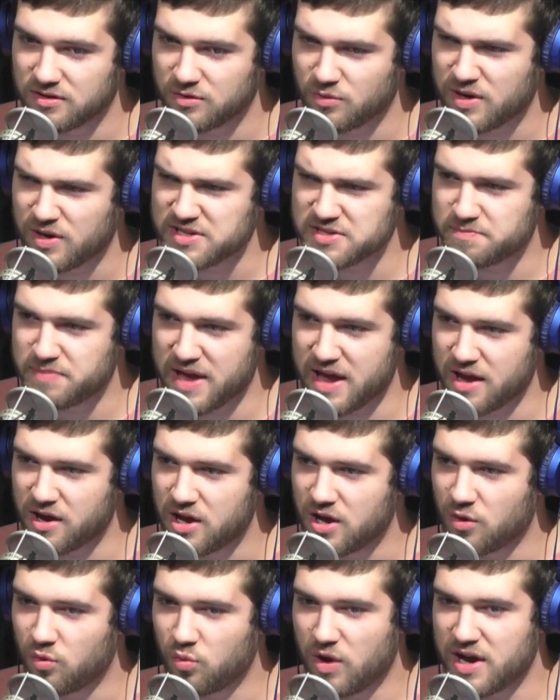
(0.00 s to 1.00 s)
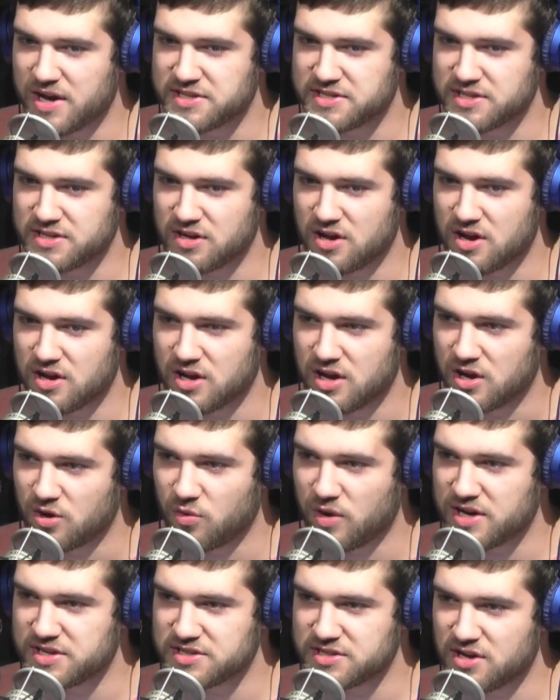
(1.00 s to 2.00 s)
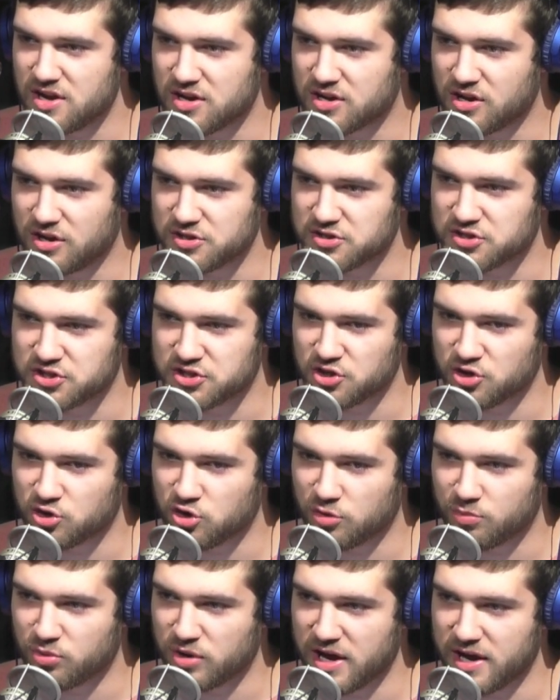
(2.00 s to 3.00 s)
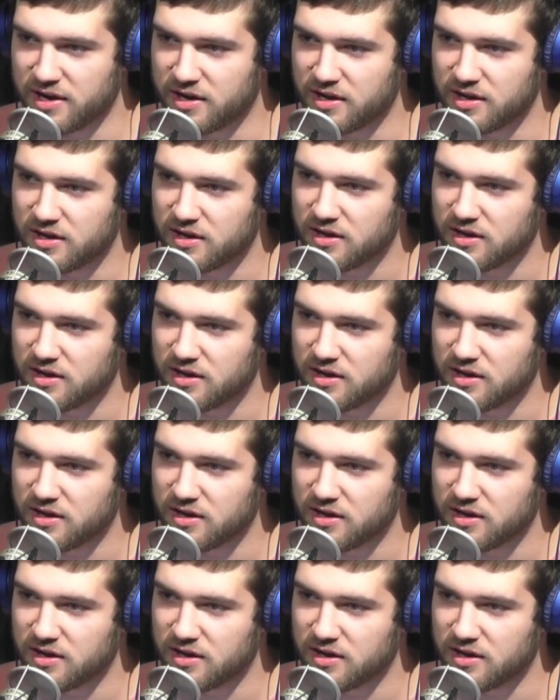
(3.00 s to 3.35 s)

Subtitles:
Why is it why is it not called circle bread?